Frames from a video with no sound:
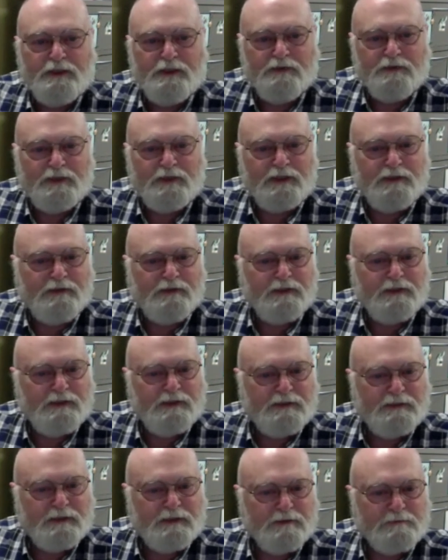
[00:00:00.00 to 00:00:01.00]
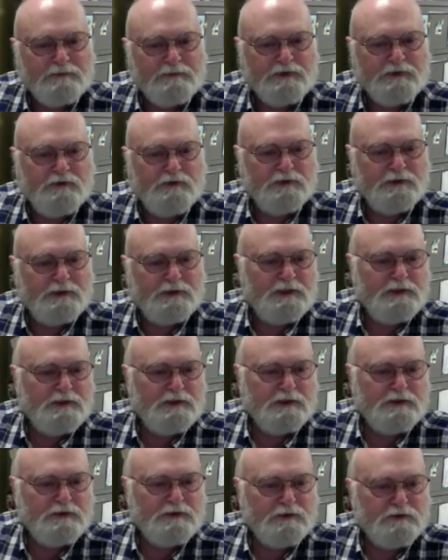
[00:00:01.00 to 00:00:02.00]
then the um, student
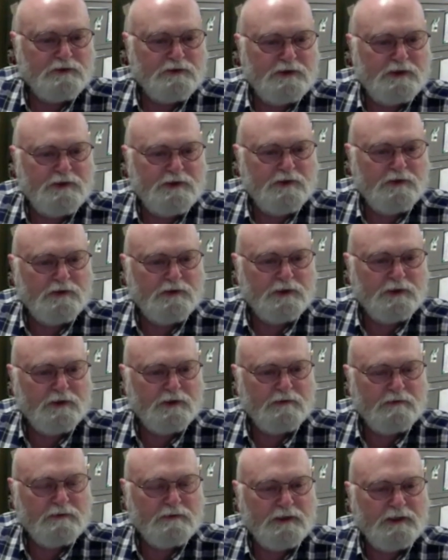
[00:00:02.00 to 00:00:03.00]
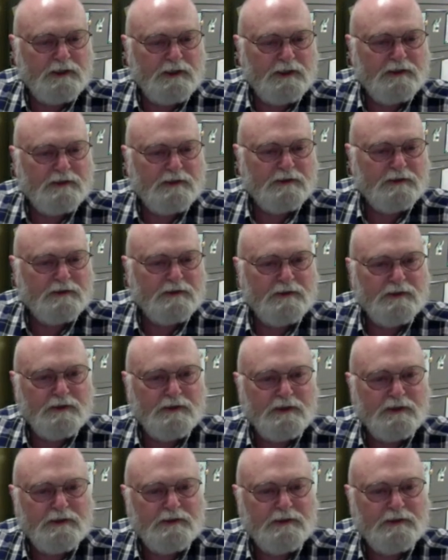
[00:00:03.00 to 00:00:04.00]
teaching is your senior year. And
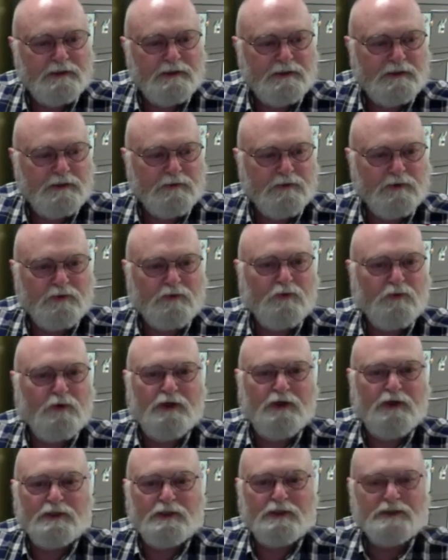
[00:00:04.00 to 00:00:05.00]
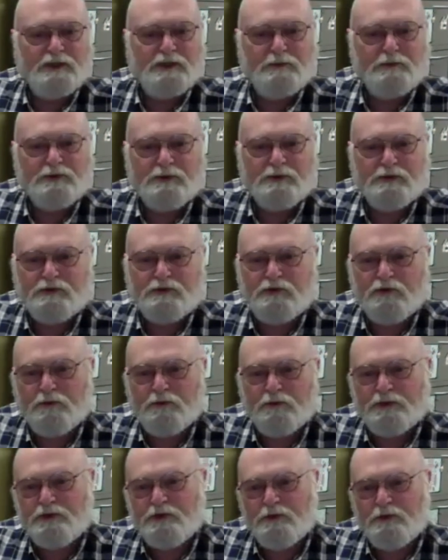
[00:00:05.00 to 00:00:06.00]
uh, with rare exceptions, you'll
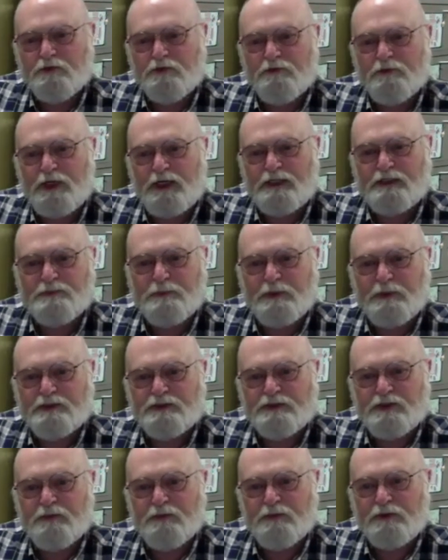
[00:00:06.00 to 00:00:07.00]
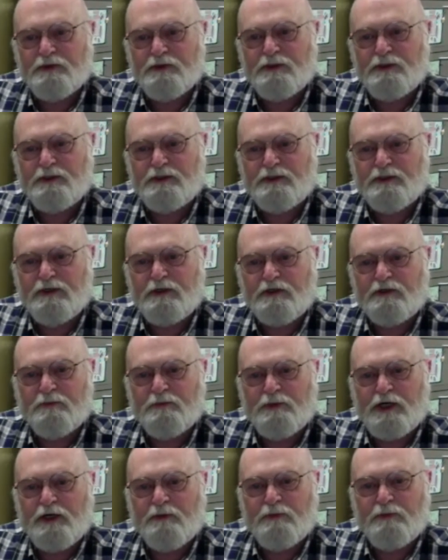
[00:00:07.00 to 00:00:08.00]
be supervised by someone in our
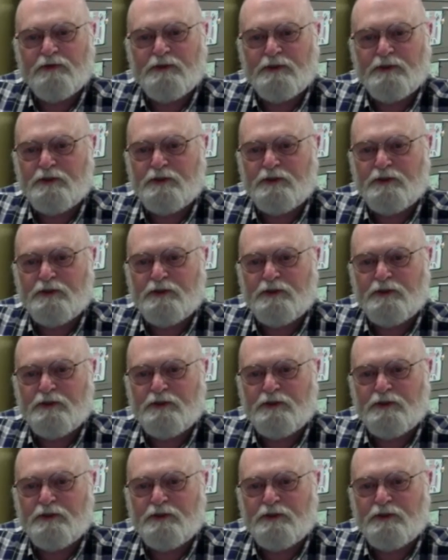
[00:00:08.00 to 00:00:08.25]
department that